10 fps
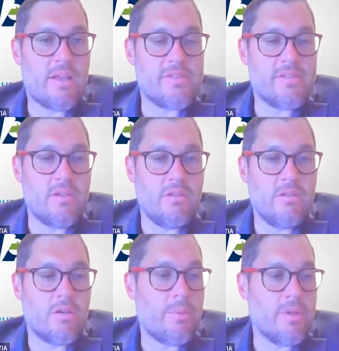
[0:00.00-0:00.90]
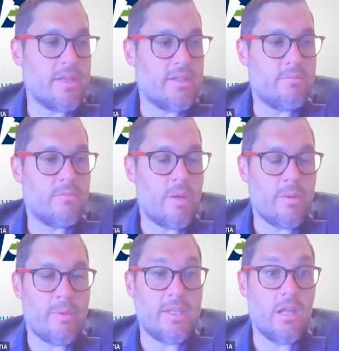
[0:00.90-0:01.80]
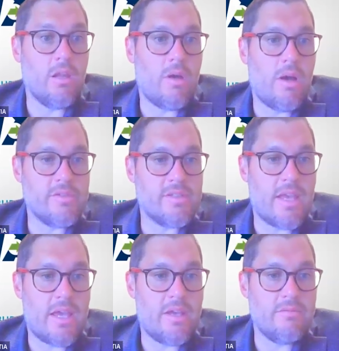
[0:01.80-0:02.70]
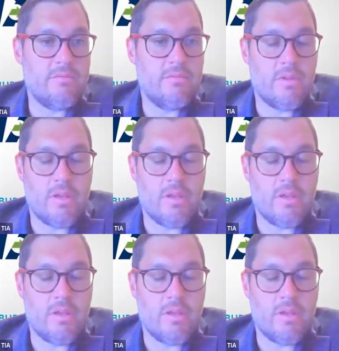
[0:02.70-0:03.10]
Obviously, a company like Yellow obviously had